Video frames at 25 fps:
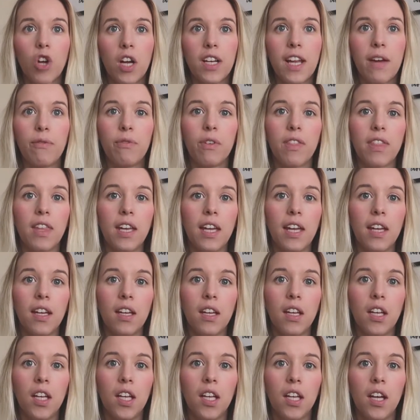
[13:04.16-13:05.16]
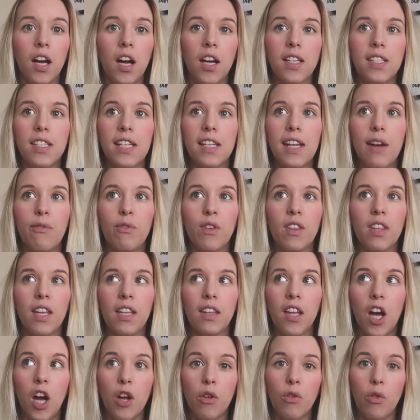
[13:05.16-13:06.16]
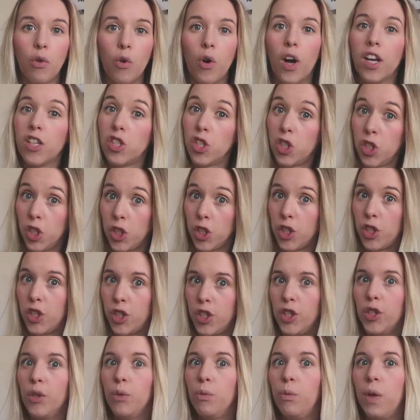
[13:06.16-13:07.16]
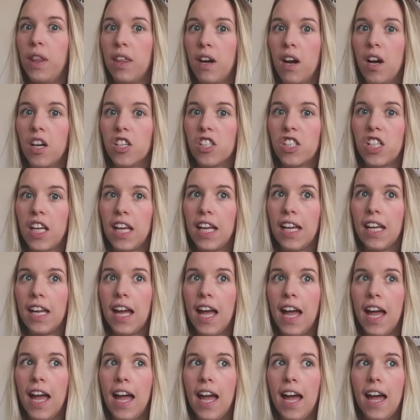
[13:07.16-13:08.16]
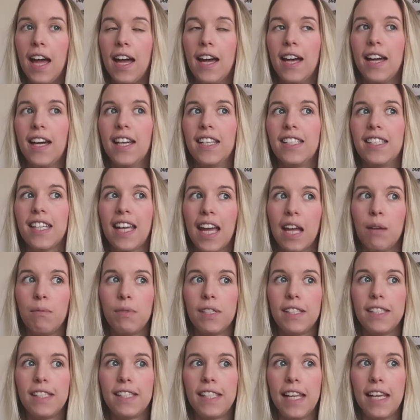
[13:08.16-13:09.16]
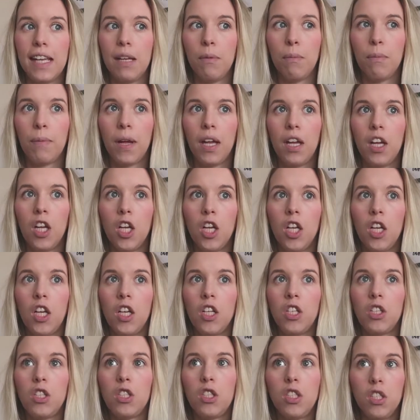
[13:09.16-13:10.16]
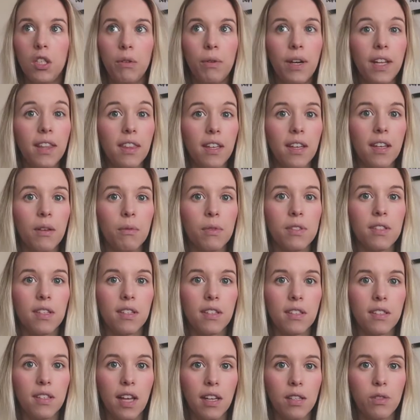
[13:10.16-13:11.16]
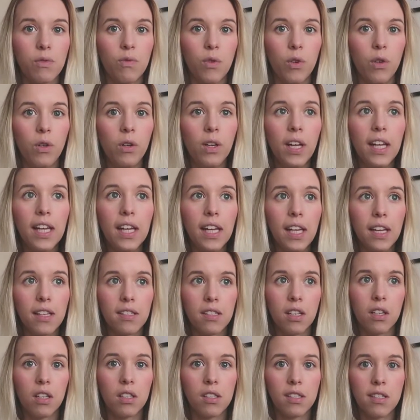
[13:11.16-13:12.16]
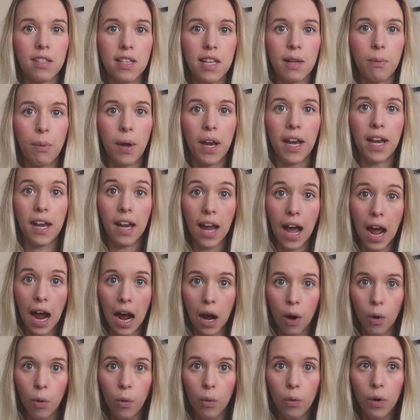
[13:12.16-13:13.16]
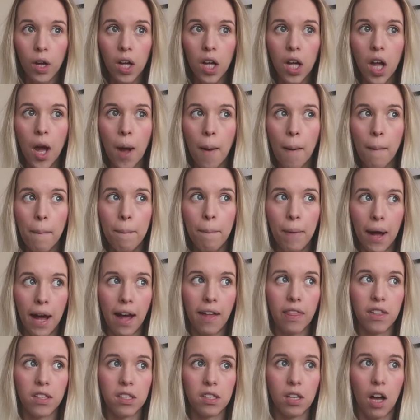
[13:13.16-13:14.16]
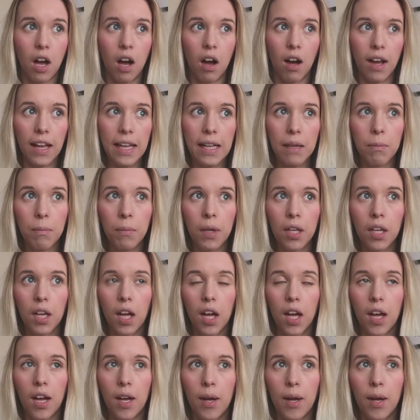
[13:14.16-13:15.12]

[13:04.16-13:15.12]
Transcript: tried everything, I did everything I thought I should do with Archie to get him to sleep. Do I think it was successful? He is a good sleeper now, but at the time,